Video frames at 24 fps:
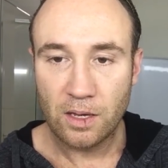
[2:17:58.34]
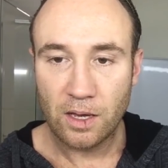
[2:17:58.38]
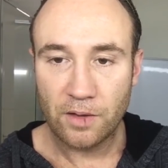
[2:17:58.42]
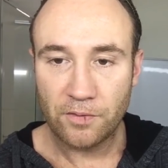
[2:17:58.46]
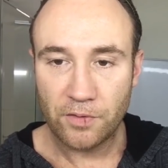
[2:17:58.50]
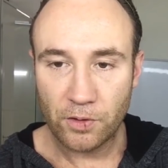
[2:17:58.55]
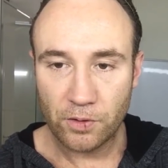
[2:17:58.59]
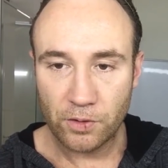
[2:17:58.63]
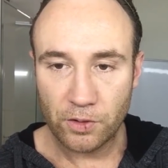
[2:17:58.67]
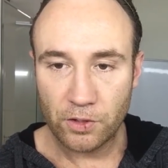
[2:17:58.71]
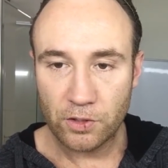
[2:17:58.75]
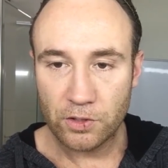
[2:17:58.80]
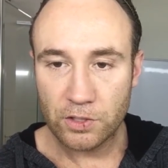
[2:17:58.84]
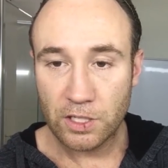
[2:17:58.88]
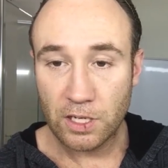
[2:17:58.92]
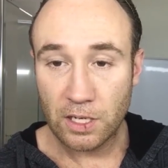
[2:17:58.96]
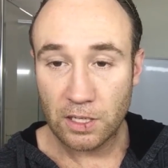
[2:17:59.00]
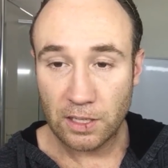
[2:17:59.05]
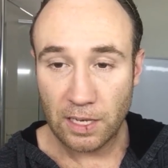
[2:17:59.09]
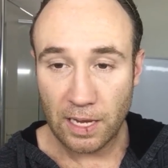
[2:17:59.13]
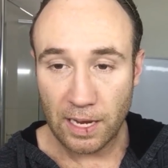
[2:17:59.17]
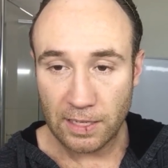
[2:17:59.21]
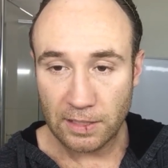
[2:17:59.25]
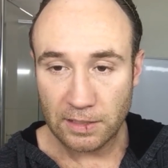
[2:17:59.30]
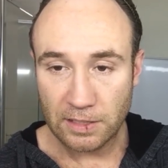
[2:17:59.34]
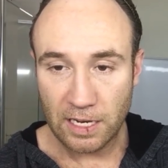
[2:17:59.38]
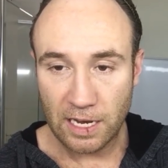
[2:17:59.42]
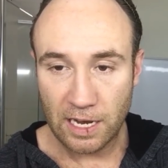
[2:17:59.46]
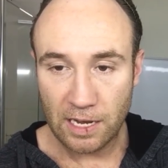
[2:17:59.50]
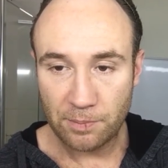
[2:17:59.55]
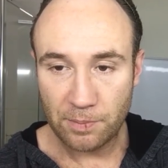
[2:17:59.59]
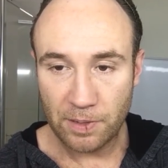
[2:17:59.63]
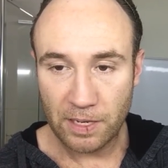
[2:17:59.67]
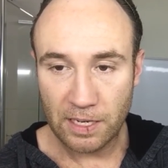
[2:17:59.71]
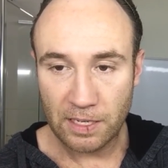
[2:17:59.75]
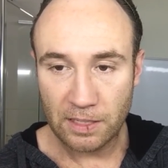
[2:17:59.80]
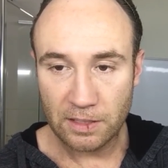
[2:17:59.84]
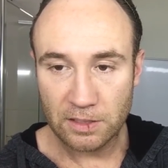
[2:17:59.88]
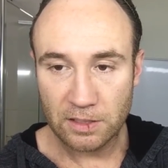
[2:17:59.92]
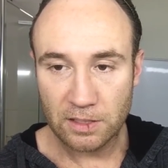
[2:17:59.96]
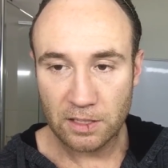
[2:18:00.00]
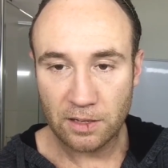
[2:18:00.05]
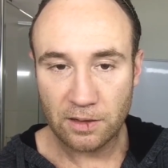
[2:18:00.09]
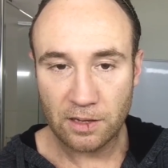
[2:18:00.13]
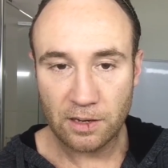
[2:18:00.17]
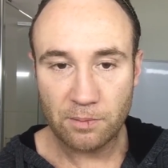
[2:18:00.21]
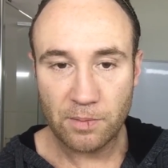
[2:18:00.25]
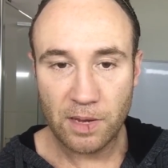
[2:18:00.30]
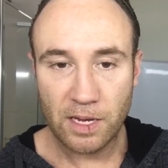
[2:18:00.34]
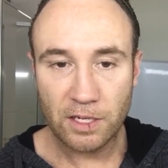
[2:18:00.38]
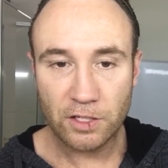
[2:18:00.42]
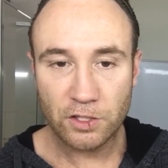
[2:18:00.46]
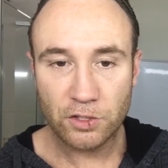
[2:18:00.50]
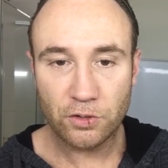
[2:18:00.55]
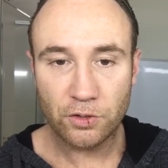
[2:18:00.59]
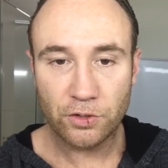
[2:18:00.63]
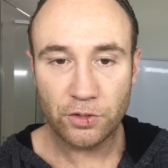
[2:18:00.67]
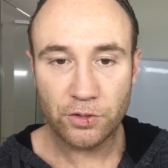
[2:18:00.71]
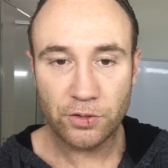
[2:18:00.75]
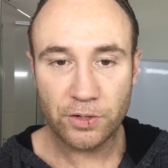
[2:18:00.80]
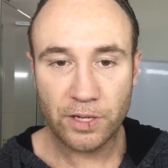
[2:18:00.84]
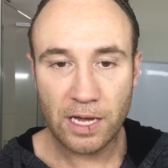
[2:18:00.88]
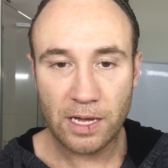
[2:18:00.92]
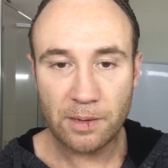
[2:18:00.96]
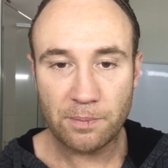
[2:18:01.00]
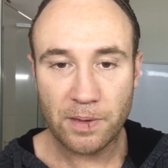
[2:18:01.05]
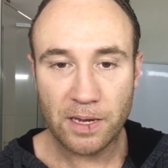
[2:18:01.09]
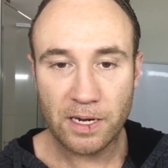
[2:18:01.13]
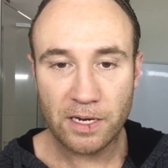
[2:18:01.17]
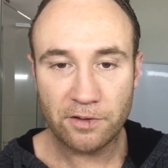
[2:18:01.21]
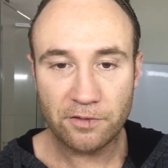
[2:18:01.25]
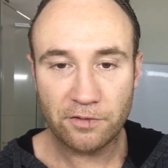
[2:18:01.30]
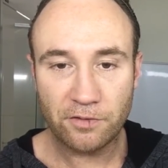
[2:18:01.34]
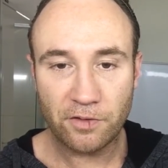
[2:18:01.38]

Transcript: If you're using a lace hairpiece, then make sure you keep any